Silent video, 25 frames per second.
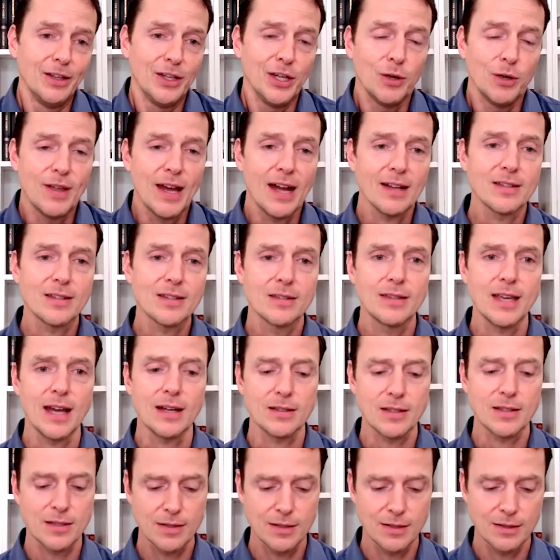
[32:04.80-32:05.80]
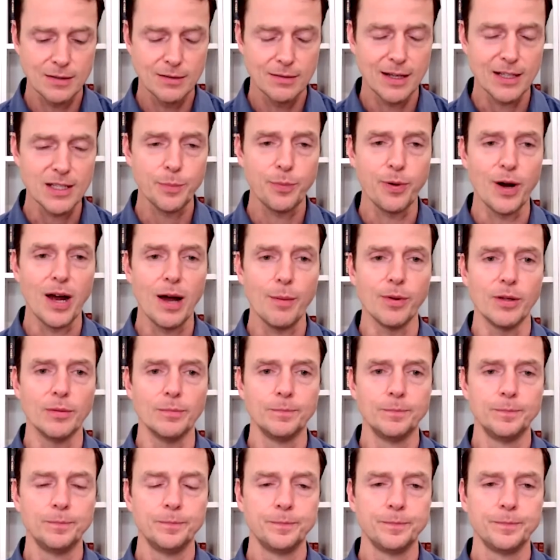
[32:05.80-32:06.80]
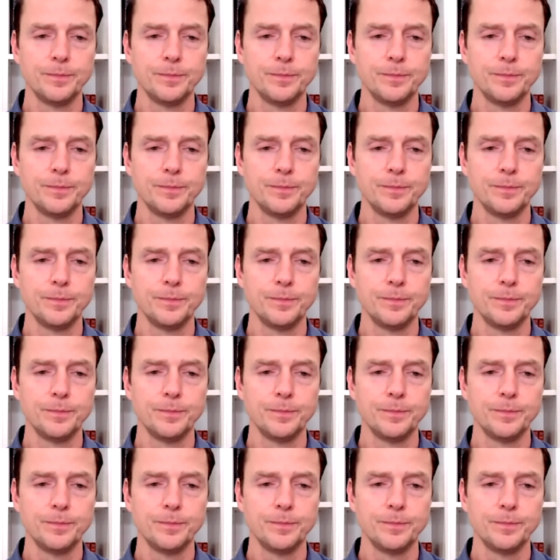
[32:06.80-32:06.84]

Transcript: You know, that's that's that's a problem.